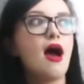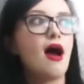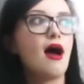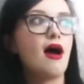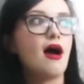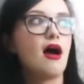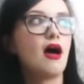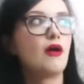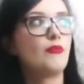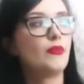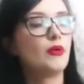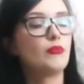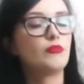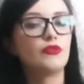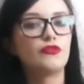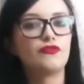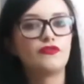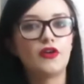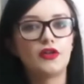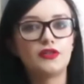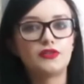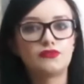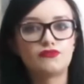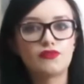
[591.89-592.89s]
and we're
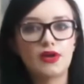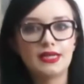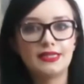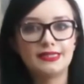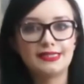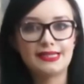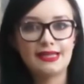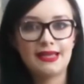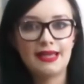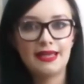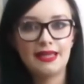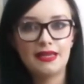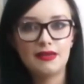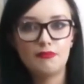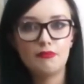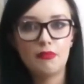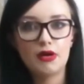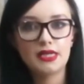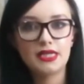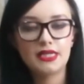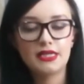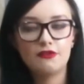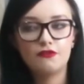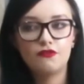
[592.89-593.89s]
fundraising
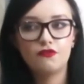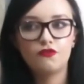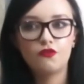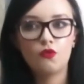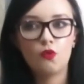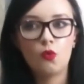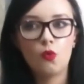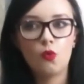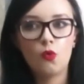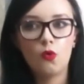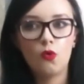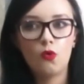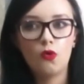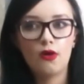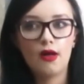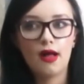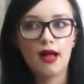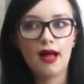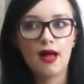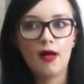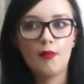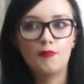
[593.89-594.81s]
money for